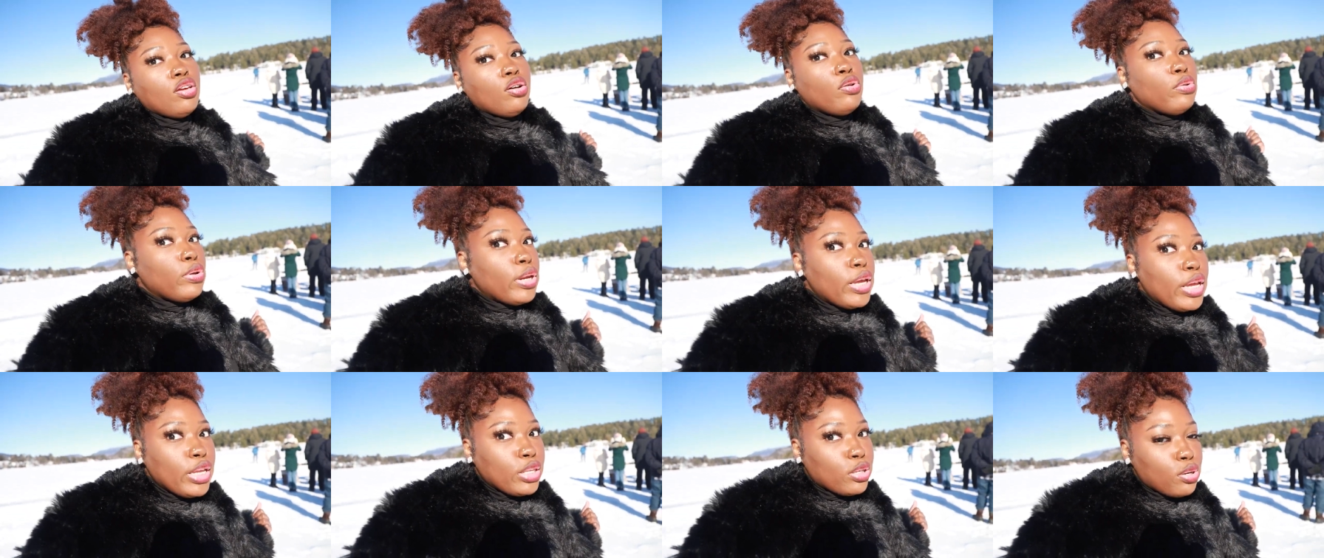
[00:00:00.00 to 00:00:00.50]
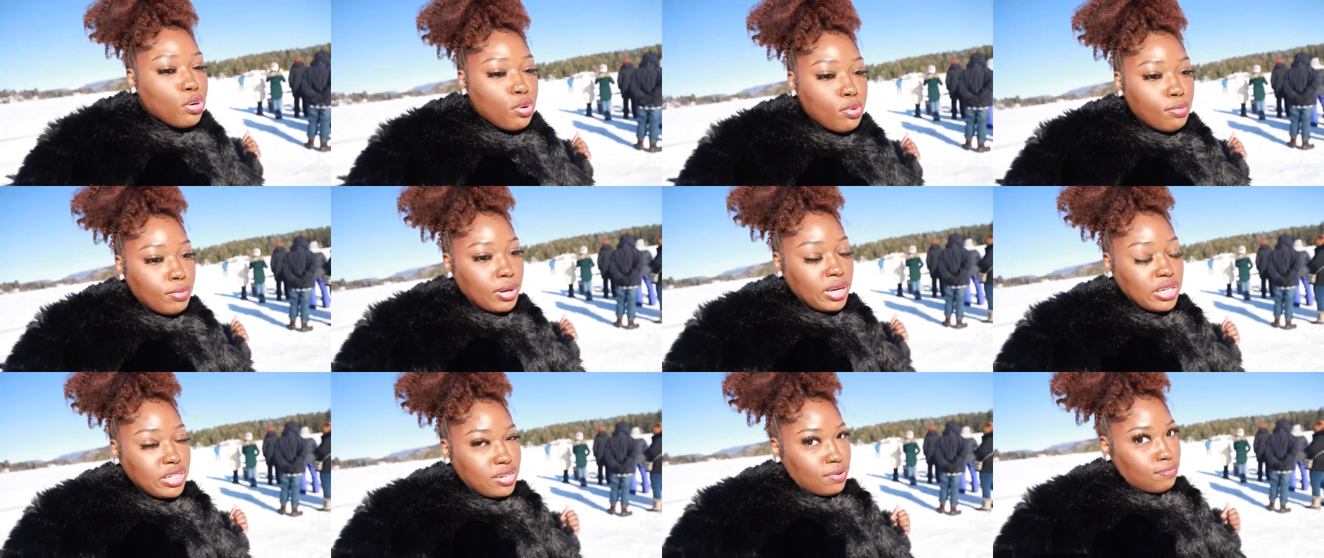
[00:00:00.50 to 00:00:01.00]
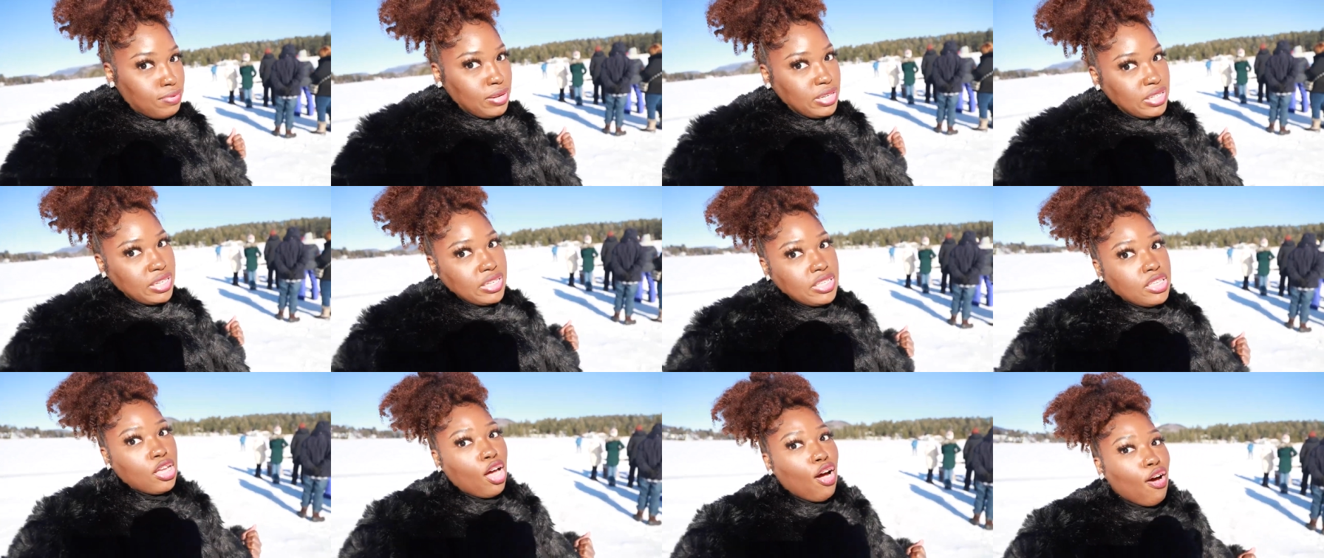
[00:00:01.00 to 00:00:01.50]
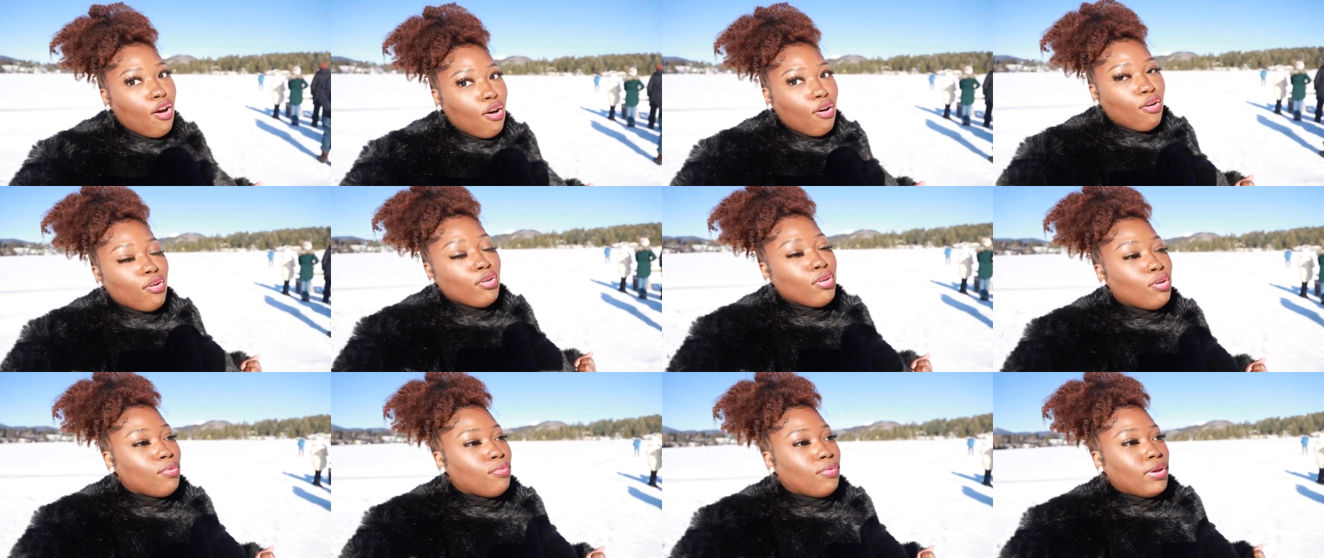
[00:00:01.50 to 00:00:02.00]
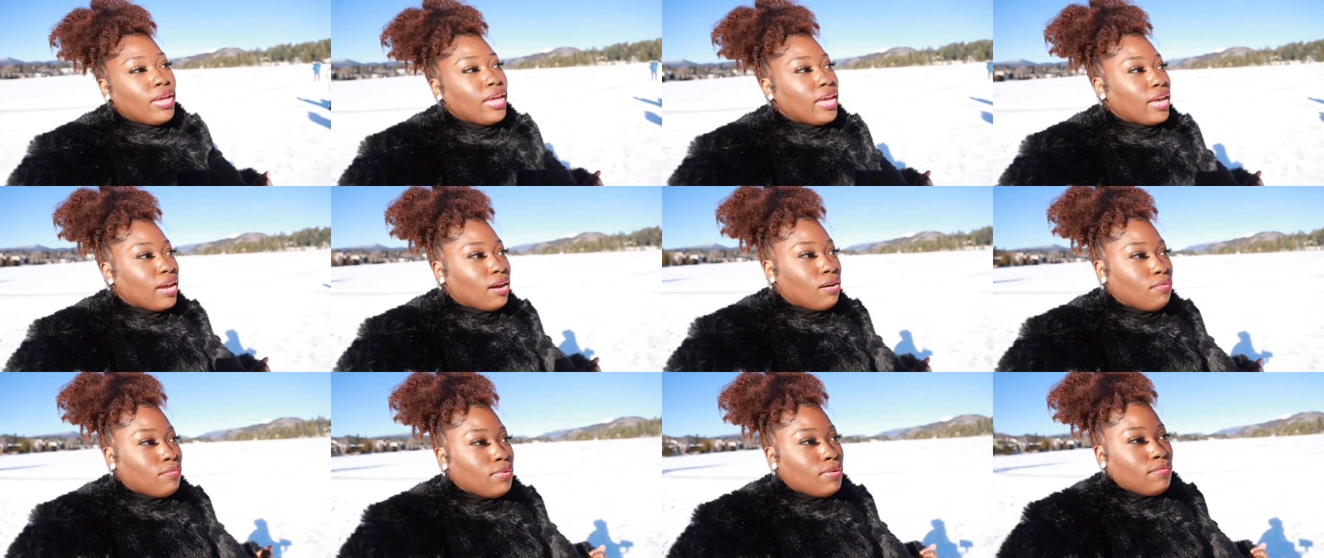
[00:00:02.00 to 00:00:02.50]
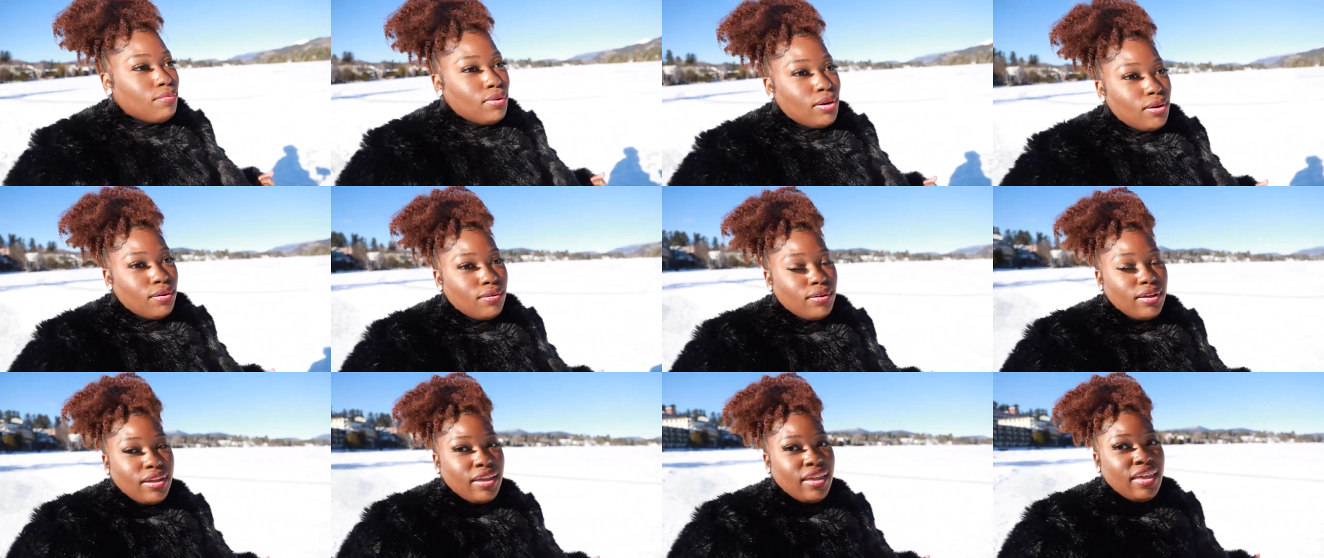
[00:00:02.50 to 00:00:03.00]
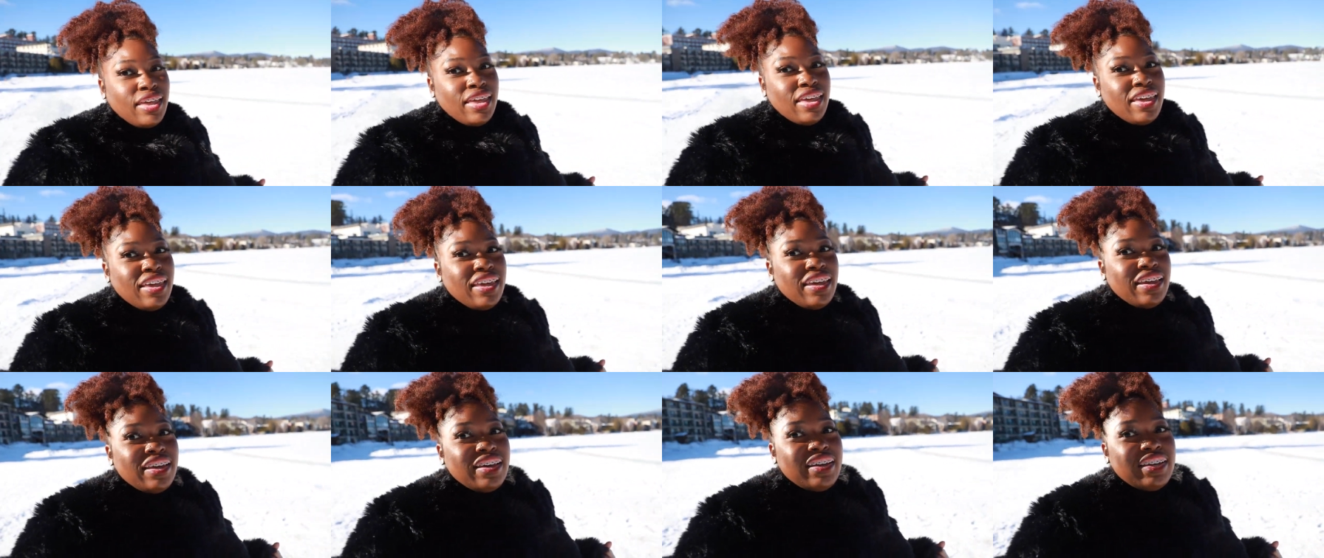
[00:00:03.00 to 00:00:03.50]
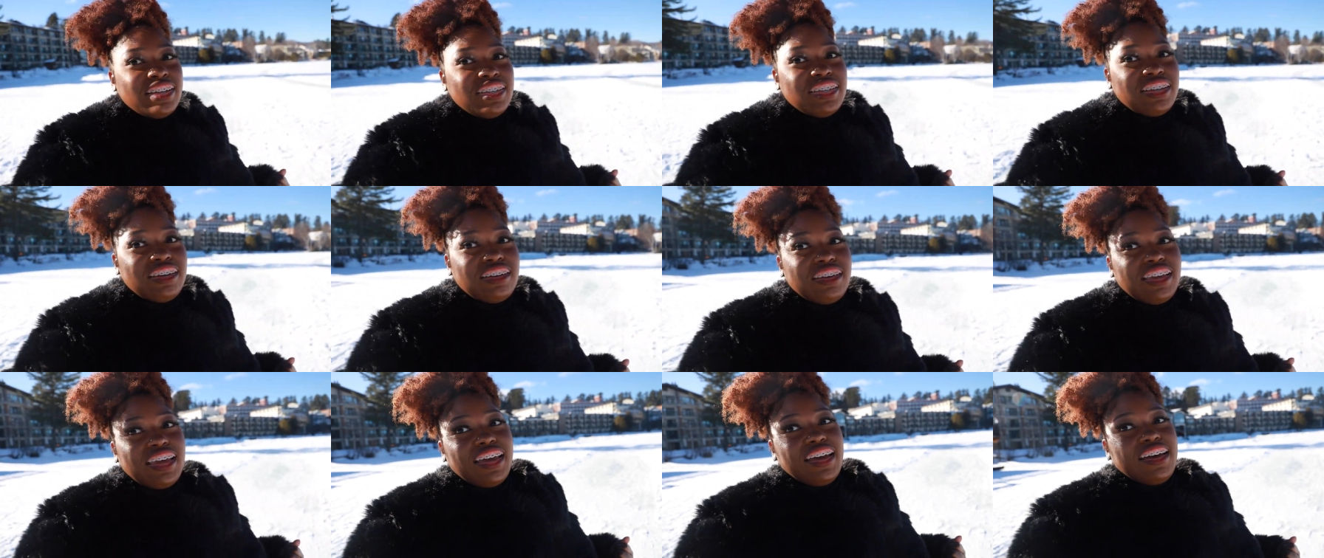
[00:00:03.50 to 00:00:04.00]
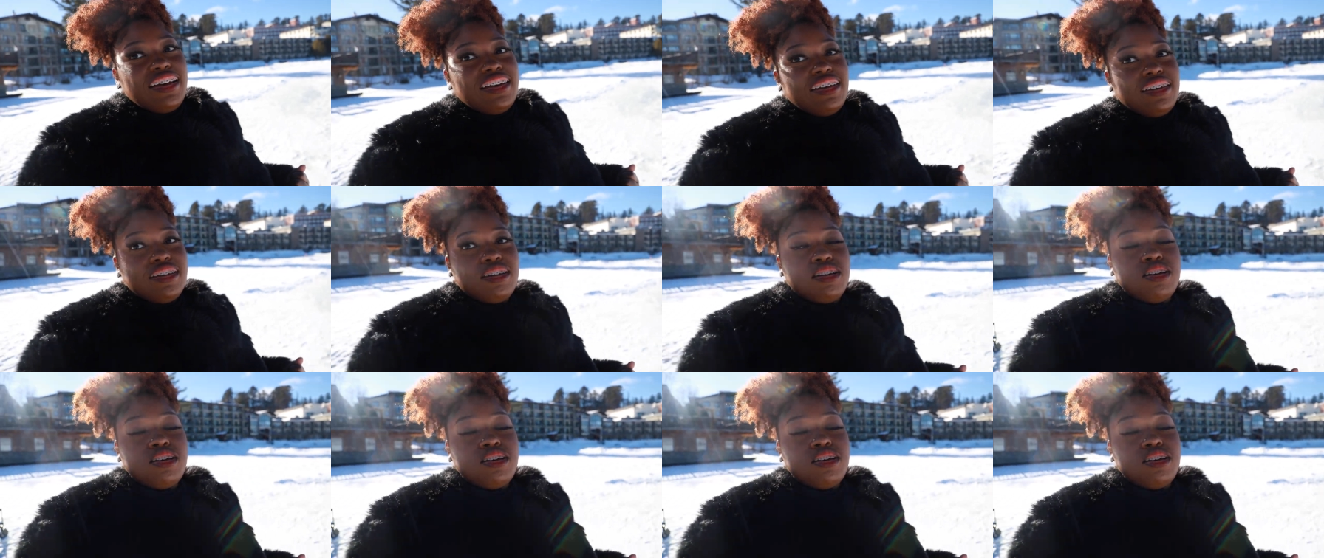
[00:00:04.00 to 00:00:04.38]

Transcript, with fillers: You don't need too much, and plus it's cold, the wind gonna be blowing, so yeah.